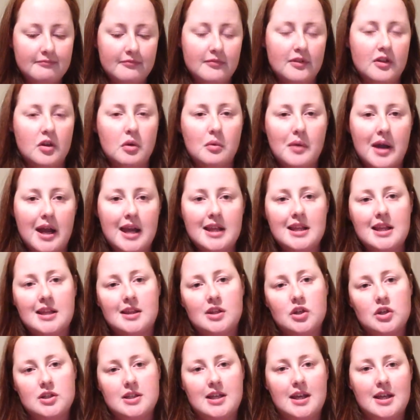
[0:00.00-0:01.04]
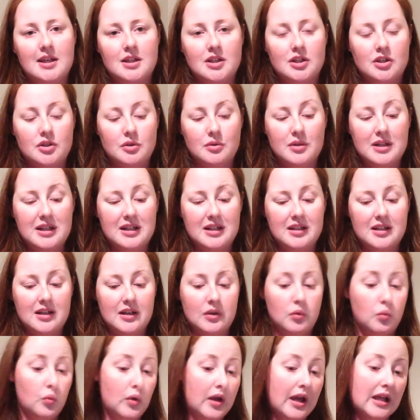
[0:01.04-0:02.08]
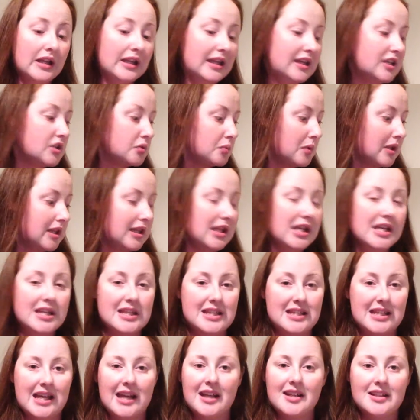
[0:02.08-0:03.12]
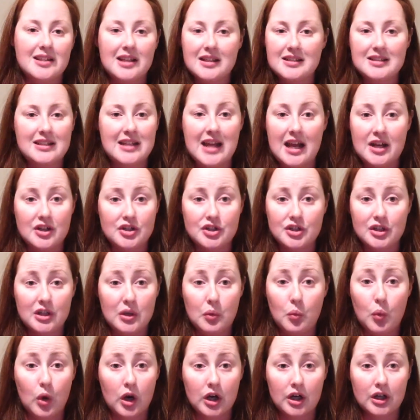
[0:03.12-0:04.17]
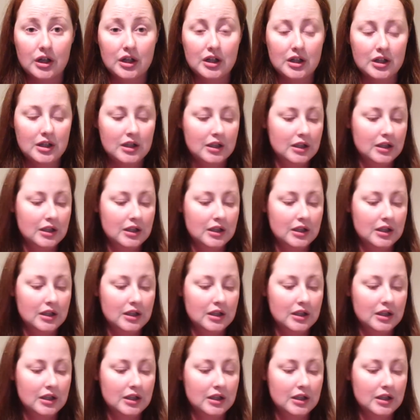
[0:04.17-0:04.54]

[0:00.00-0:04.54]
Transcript: the way that they're saying to do it, at least with this set, doesn't actually work.